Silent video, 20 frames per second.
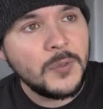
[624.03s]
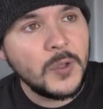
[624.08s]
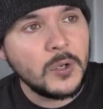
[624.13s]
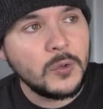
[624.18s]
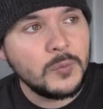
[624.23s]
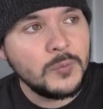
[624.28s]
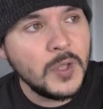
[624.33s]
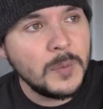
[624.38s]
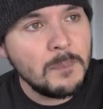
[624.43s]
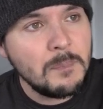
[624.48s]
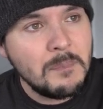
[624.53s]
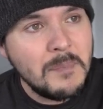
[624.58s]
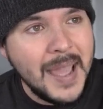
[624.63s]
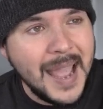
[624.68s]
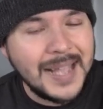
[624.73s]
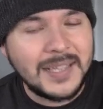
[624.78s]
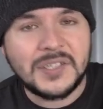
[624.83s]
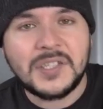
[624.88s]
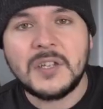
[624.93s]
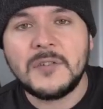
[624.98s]
the, the
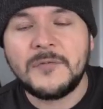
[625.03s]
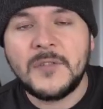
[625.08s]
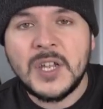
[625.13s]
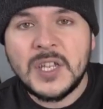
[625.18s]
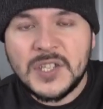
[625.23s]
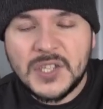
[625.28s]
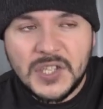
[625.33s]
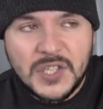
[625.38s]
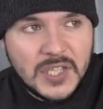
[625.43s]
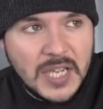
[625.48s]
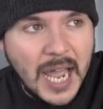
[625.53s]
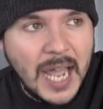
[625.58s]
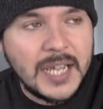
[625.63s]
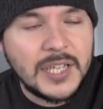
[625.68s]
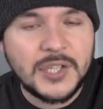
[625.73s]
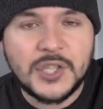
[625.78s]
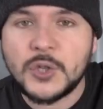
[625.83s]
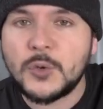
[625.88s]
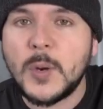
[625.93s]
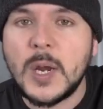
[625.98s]
massive
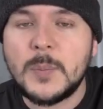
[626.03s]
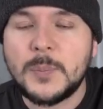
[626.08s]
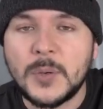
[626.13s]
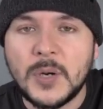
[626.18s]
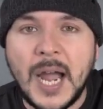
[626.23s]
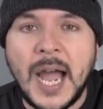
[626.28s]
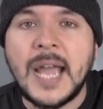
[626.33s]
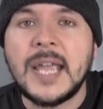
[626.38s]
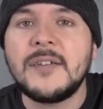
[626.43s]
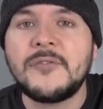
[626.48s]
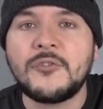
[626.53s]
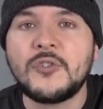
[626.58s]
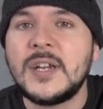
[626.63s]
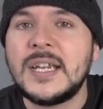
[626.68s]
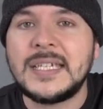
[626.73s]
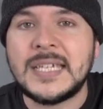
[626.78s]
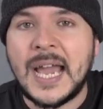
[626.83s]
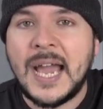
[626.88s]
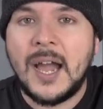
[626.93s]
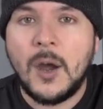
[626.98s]
skyscraper
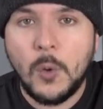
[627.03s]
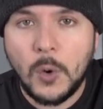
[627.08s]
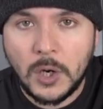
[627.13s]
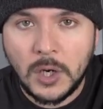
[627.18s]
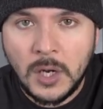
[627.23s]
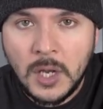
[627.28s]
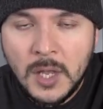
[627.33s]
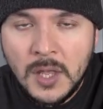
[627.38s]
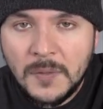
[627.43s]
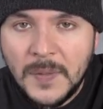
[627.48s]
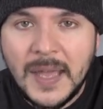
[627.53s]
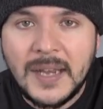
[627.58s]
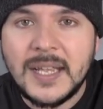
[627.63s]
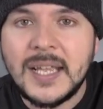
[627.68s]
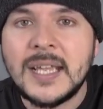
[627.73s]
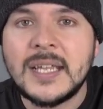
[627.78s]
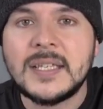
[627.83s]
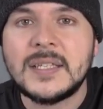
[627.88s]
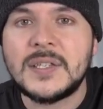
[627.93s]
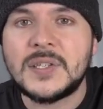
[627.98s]
ivory tower that
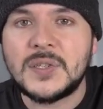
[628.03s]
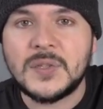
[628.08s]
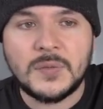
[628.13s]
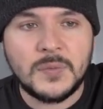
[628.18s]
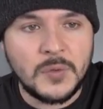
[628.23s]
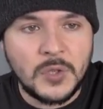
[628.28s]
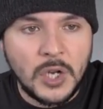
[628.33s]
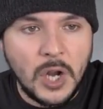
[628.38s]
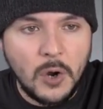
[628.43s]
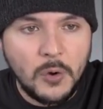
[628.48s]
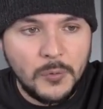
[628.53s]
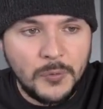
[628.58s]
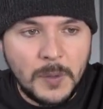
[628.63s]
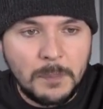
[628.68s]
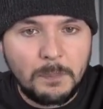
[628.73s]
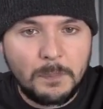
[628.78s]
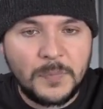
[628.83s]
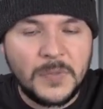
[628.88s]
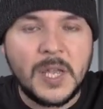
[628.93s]
is, you know, the,